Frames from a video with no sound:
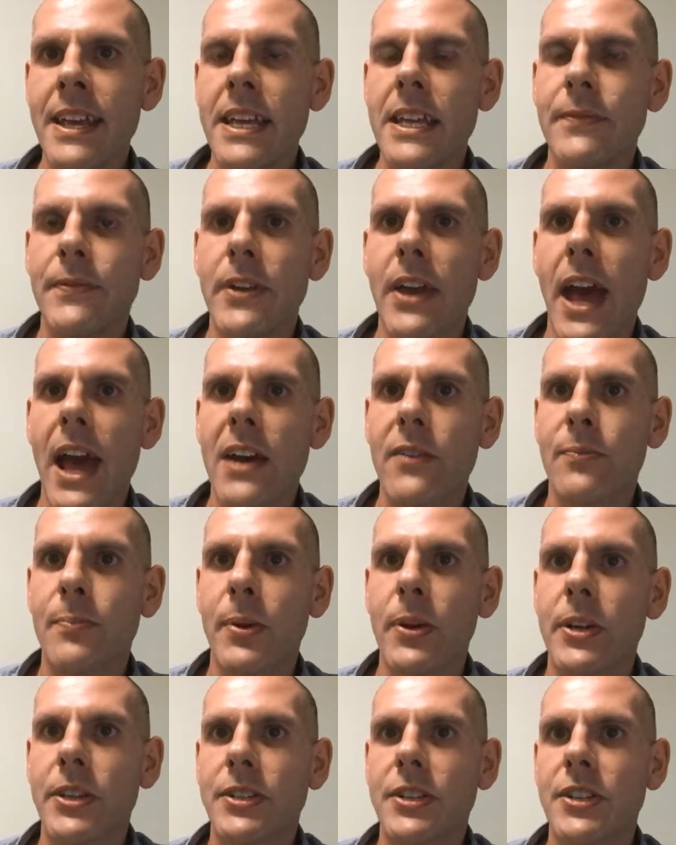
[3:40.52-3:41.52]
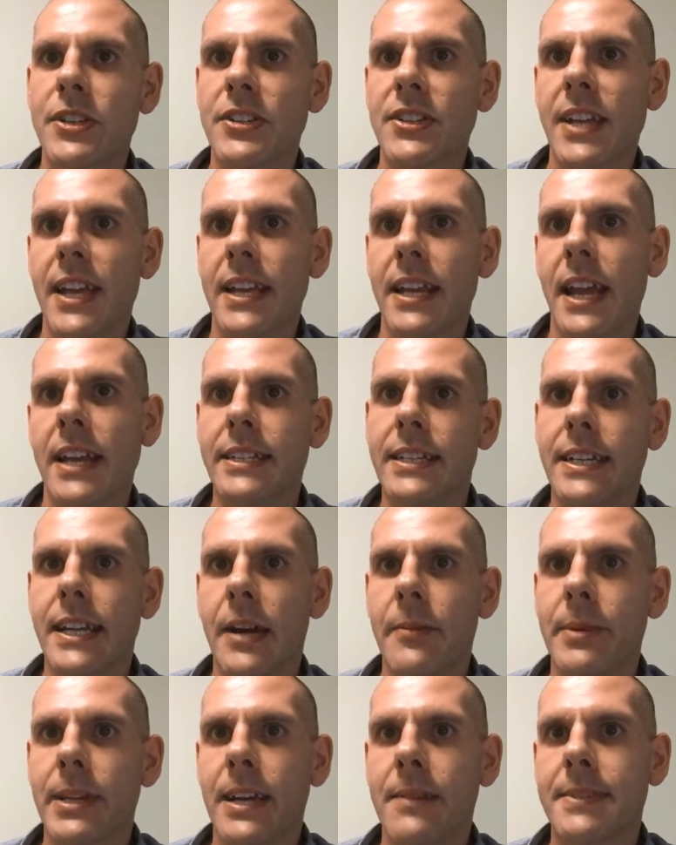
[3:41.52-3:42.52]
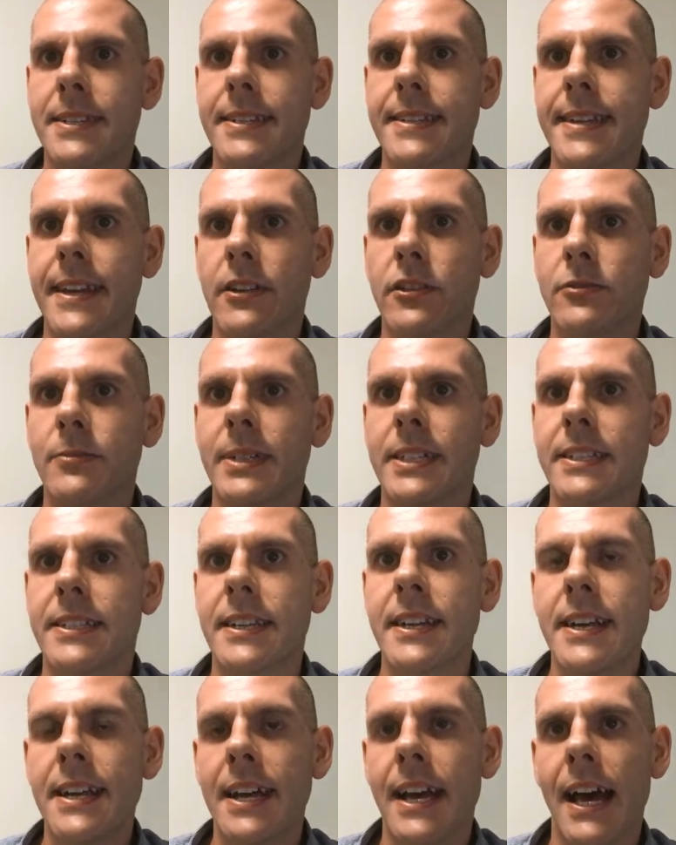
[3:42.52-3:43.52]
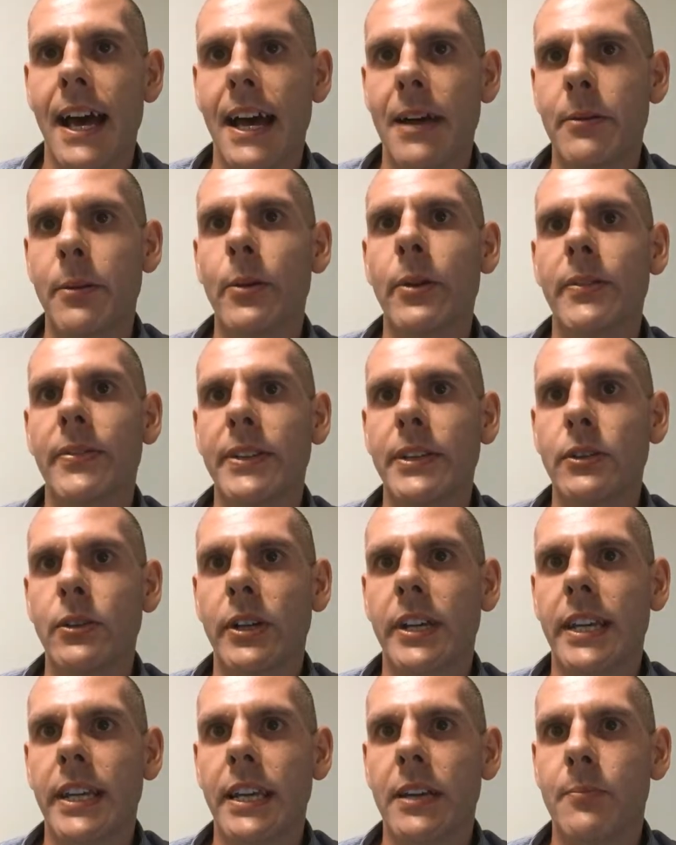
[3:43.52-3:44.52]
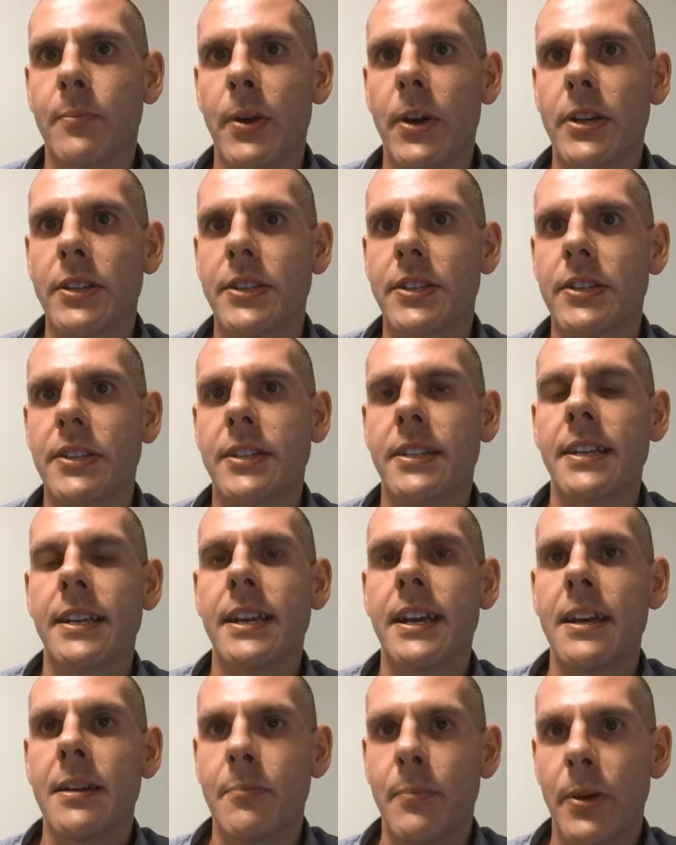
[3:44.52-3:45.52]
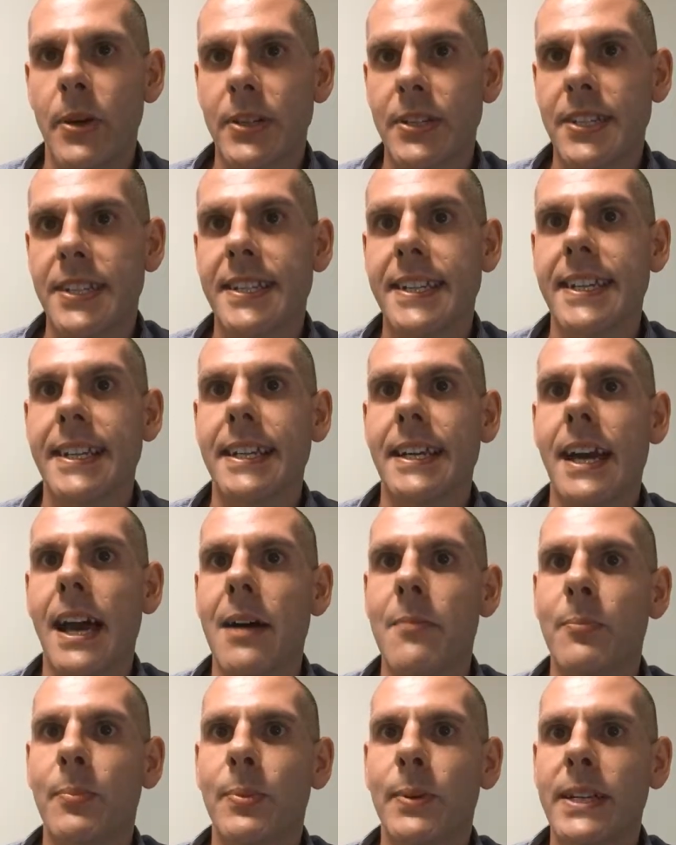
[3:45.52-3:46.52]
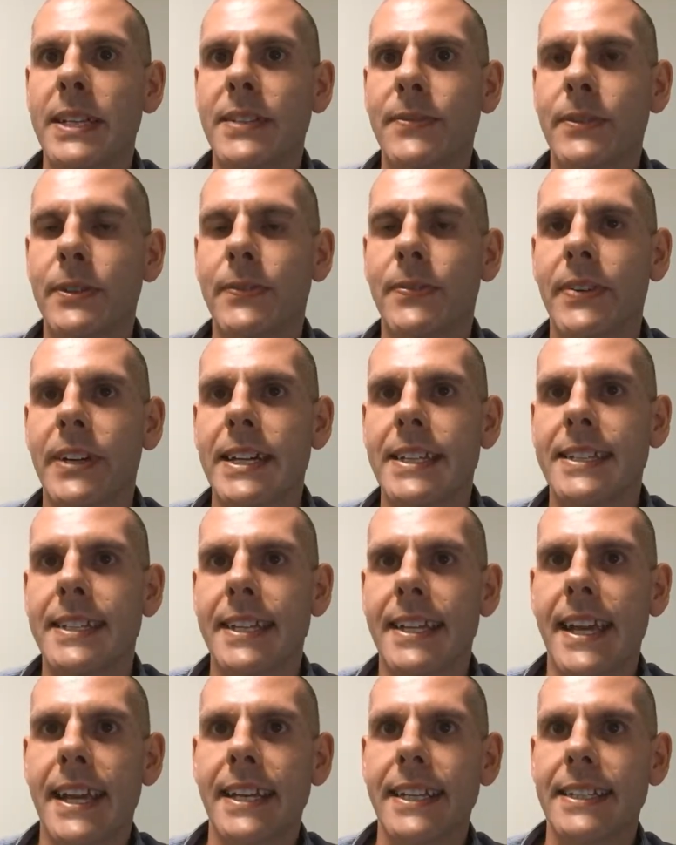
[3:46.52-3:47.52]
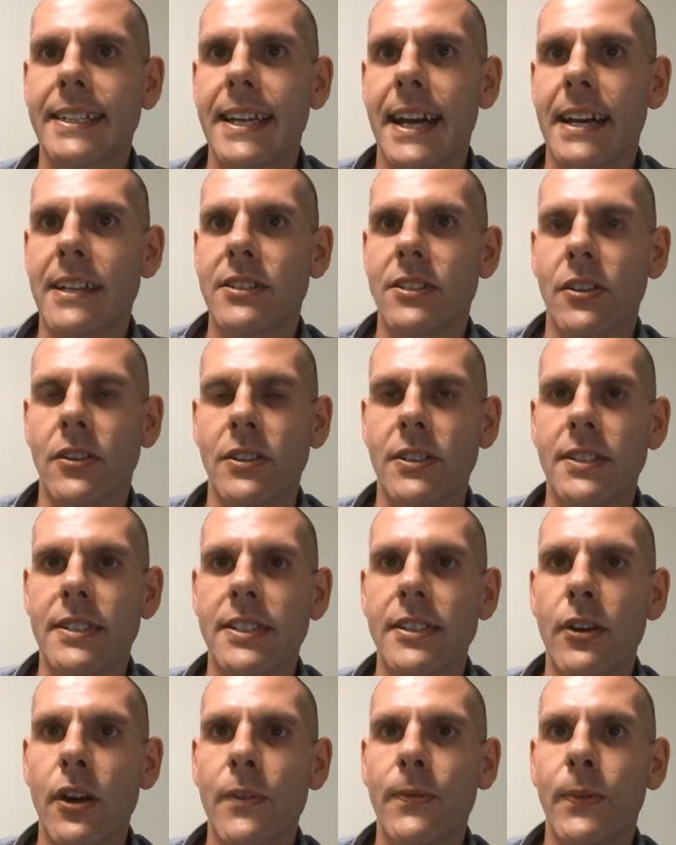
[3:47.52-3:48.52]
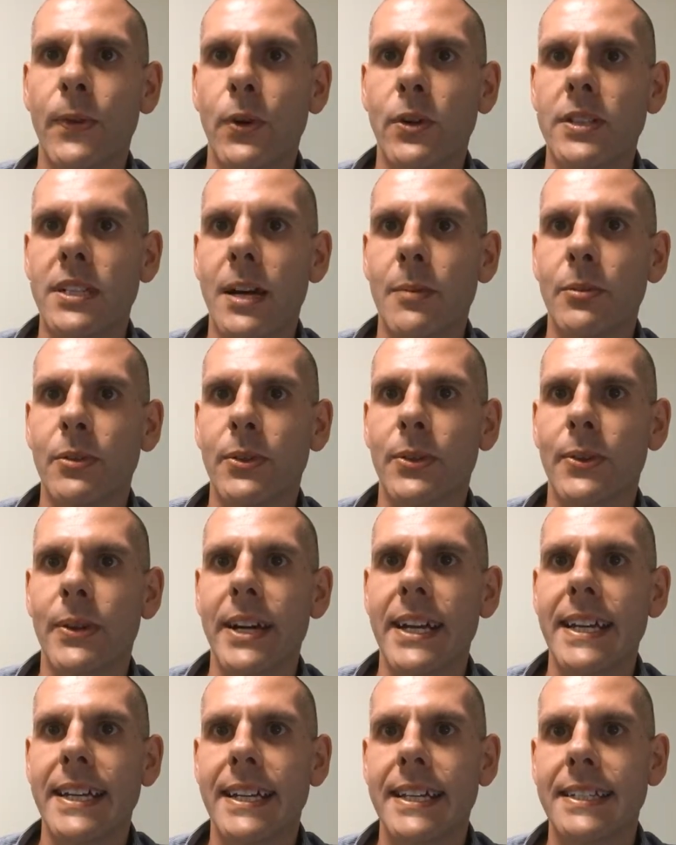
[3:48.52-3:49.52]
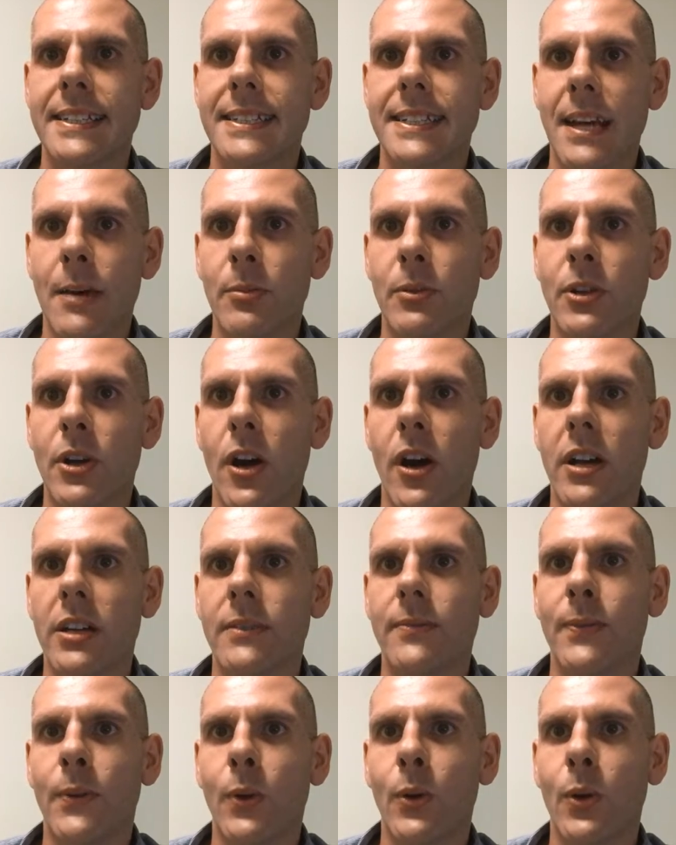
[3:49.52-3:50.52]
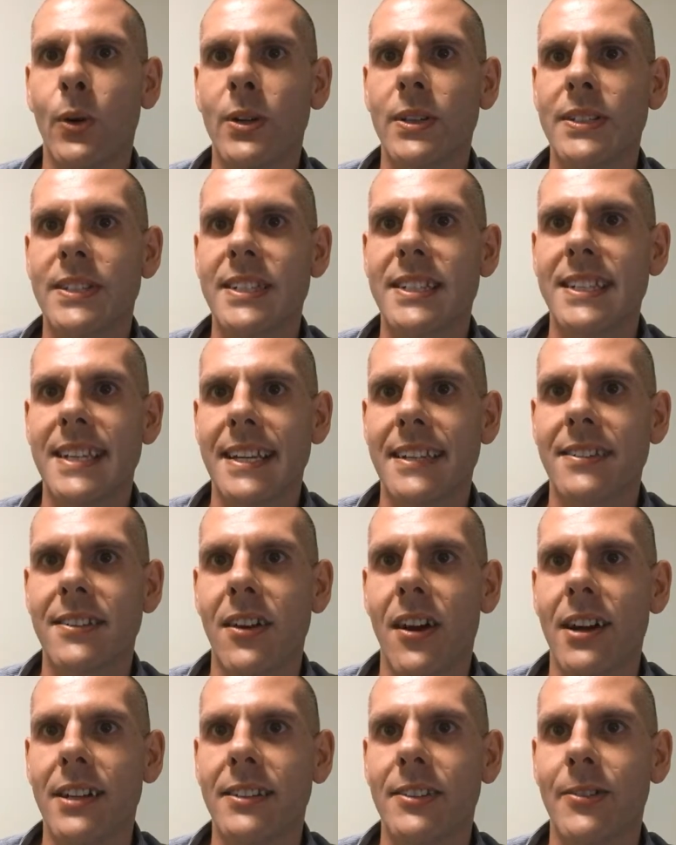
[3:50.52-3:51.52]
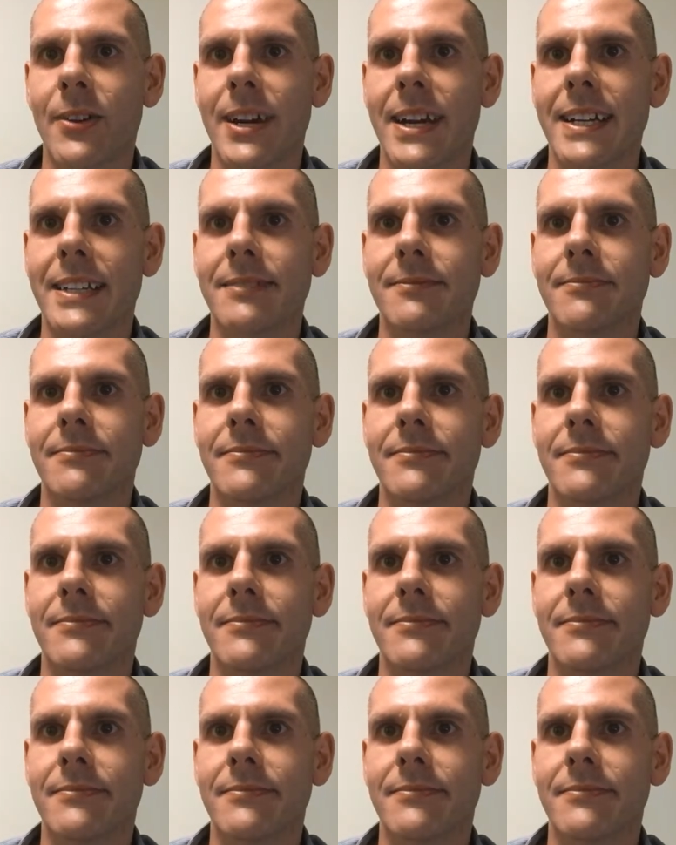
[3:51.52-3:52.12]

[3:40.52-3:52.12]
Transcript: if you have purchased and you're coming up to settlement, or if you're looking at purchasing, please feel free to get in touch on 0433 994 693.